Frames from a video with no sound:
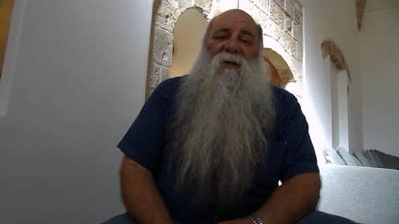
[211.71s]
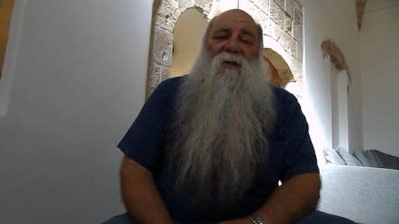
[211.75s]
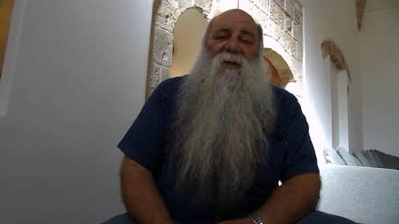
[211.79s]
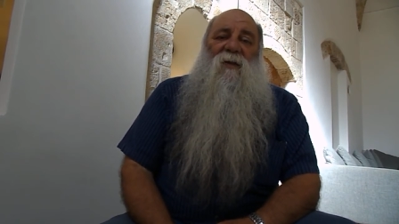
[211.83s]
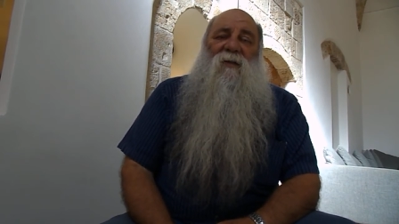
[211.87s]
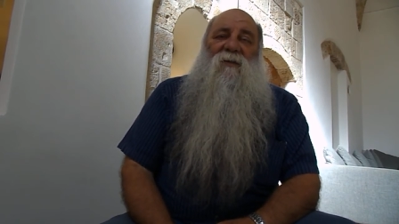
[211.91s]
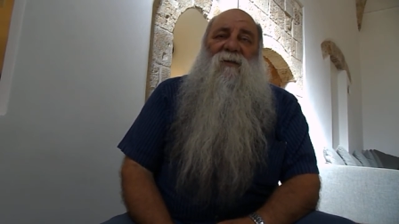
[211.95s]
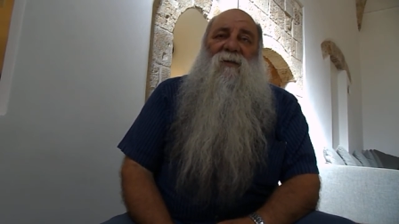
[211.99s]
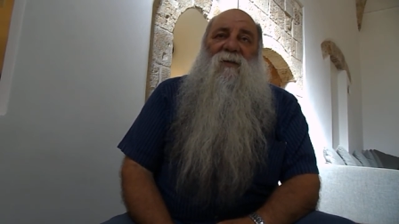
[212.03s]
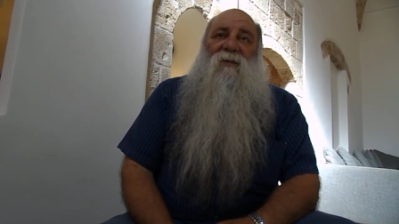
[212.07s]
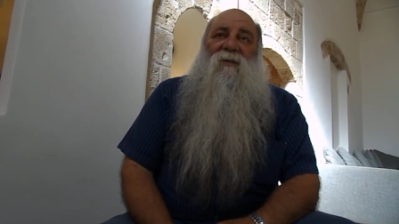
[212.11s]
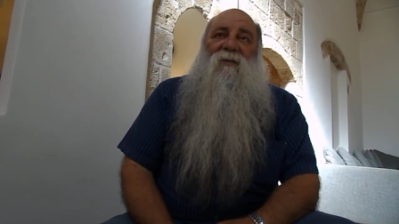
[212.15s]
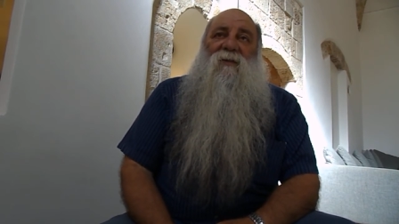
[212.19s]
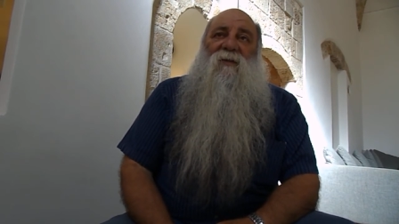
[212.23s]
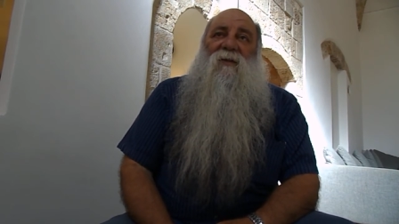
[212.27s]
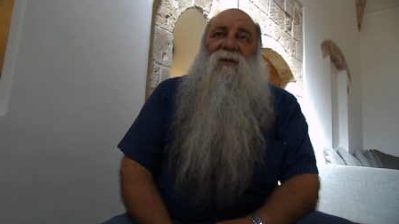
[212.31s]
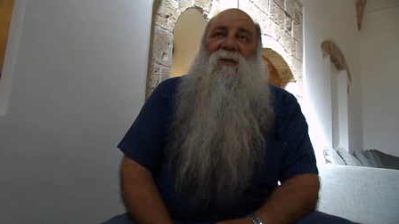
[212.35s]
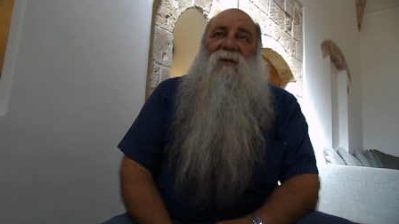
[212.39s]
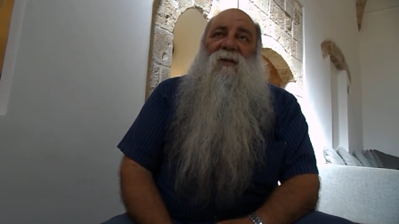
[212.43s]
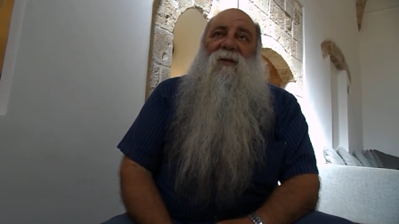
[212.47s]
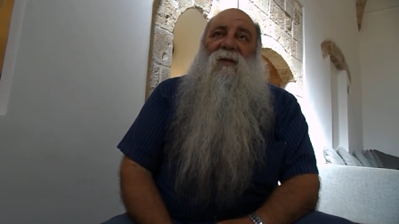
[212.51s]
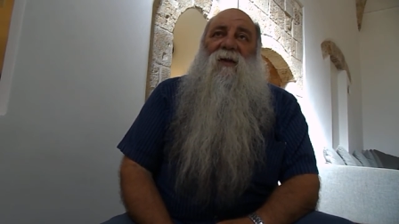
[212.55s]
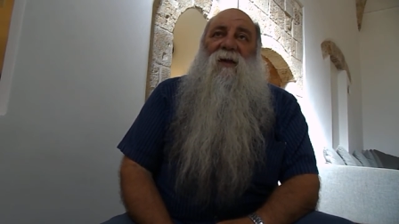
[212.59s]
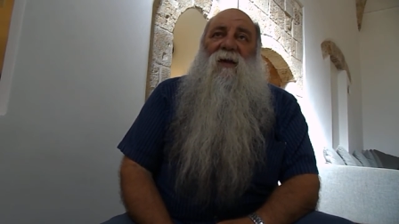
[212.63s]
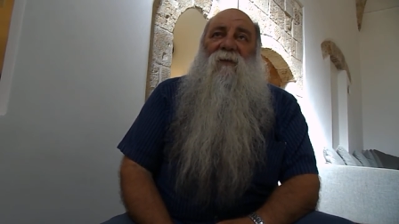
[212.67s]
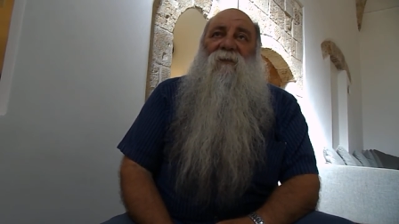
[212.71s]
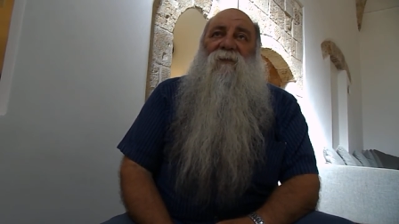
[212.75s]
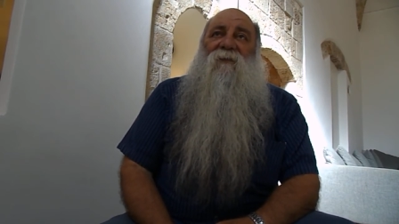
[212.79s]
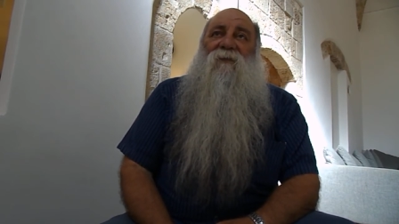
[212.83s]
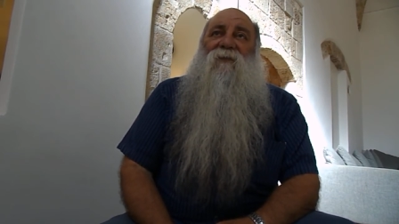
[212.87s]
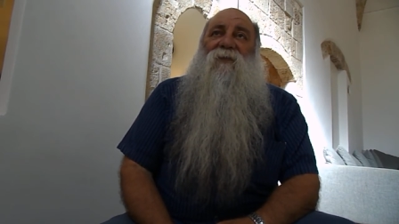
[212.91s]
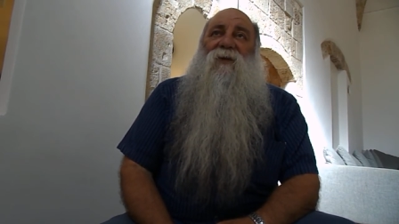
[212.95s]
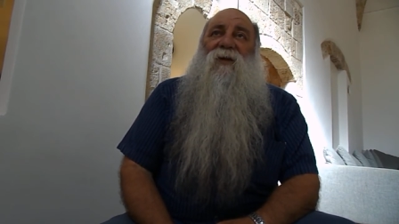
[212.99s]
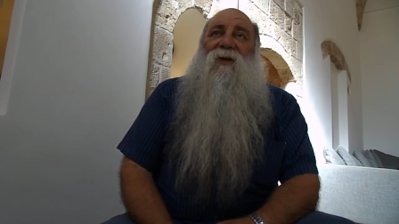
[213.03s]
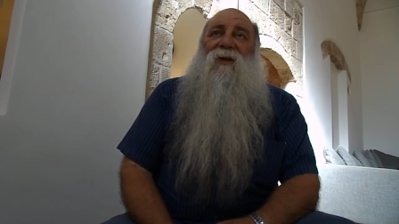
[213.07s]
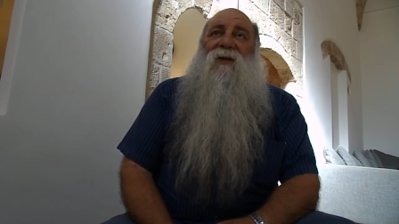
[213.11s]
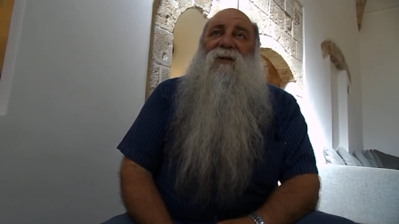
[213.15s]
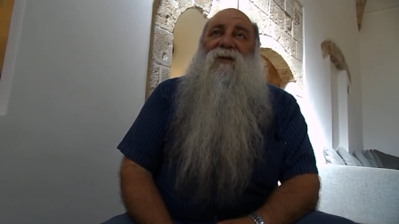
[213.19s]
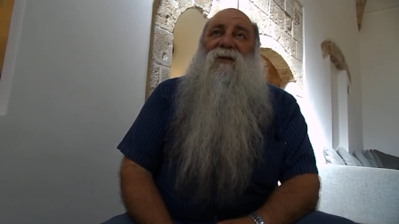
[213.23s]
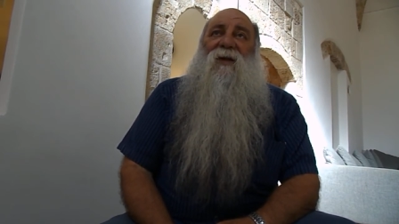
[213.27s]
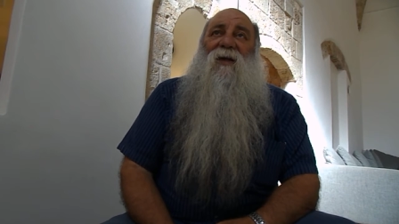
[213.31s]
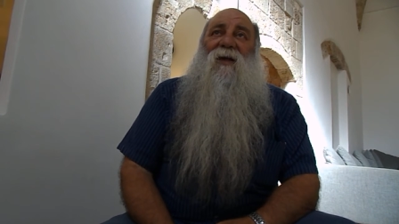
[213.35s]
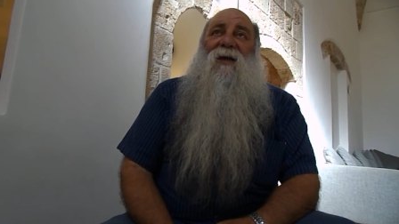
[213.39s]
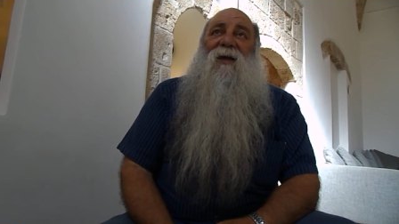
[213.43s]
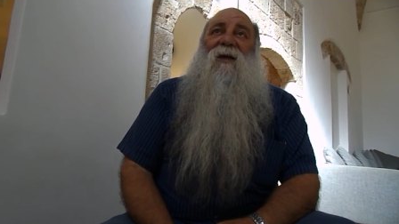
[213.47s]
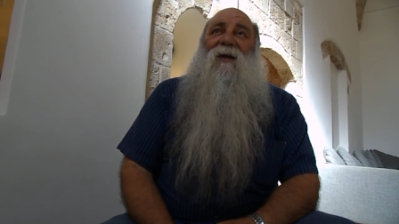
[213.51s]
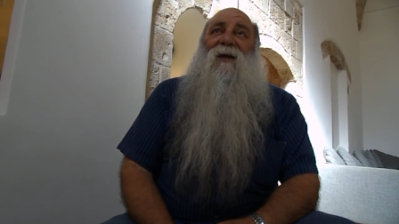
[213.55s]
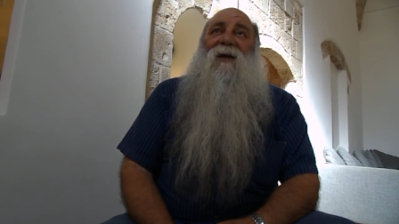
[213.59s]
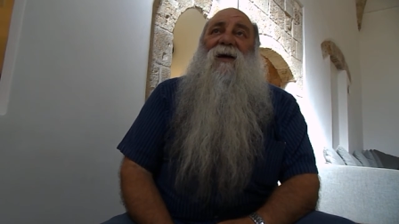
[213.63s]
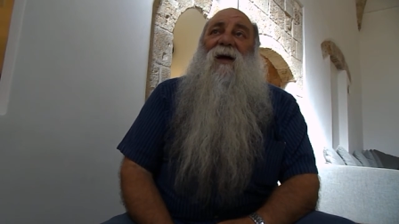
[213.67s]
It is an
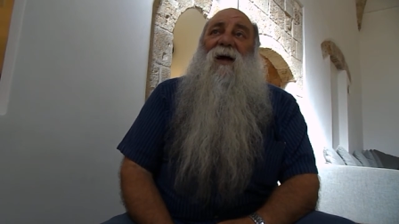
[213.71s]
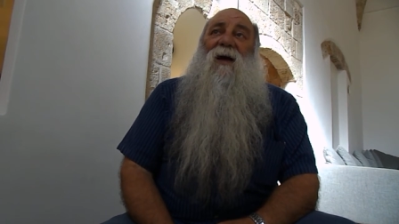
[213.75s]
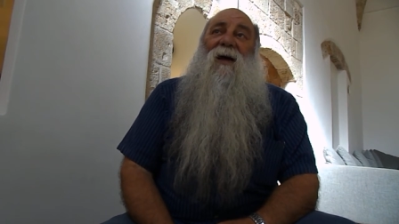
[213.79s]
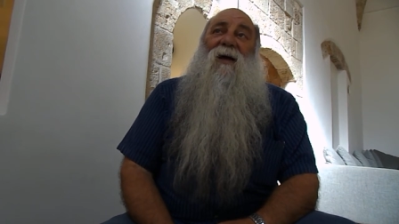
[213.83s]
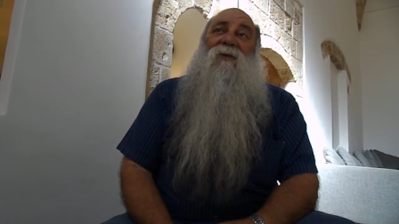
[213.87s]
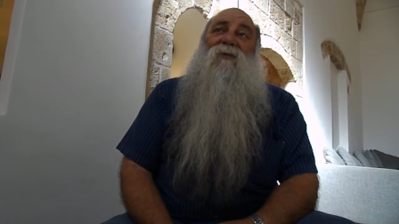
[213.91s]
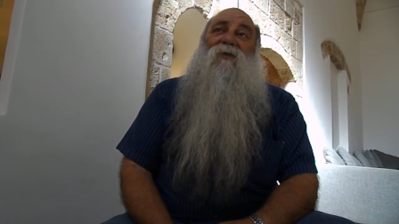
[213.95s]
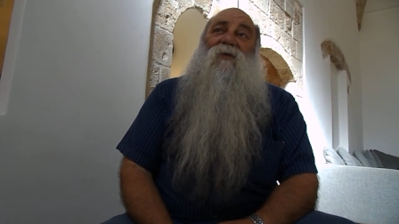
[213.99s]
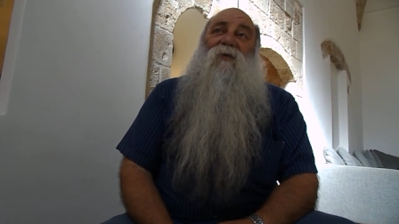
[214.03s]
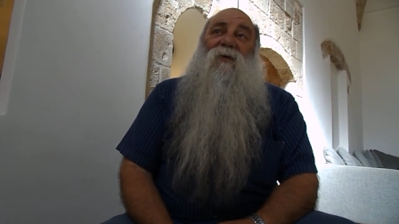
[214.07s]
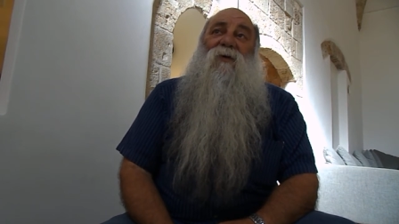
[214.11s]
everyday hard